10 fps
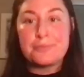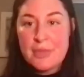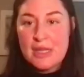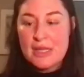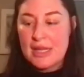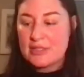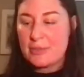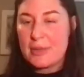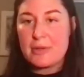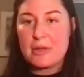Mhm. Yeah,
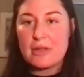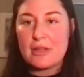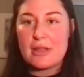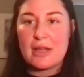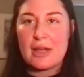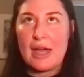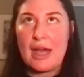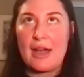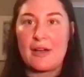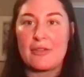so people
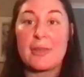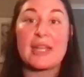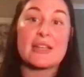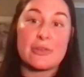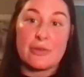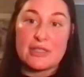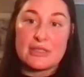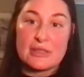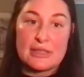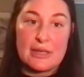have many different
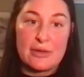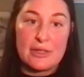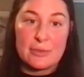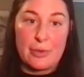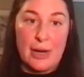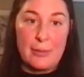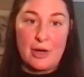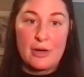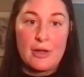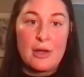reasons that they would use a
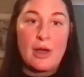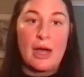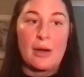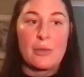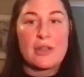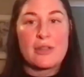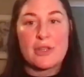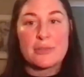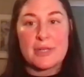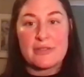primer. One of the
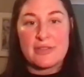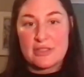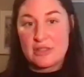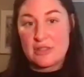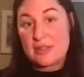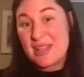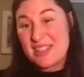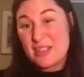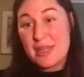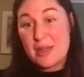most beneficial is it
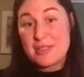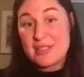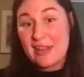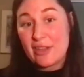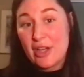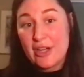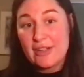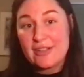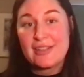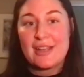makes your makeup stay on
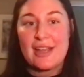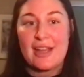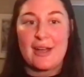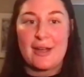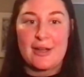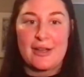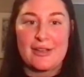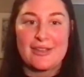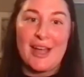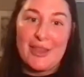longer.
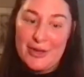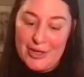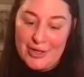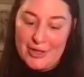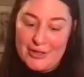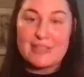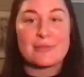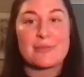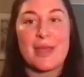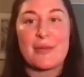Others,
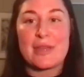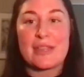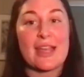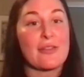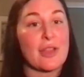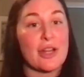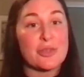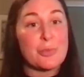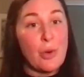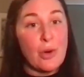maybe they have
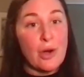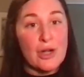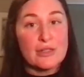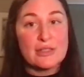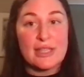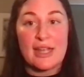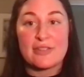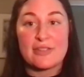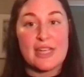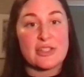large pores, they
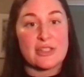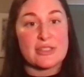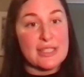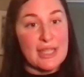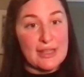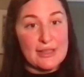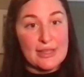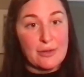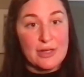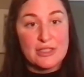have textured skin that
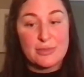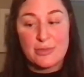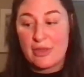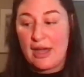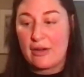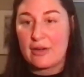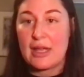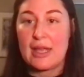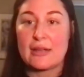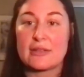they want to smooth out.
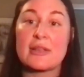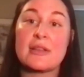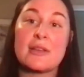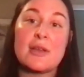And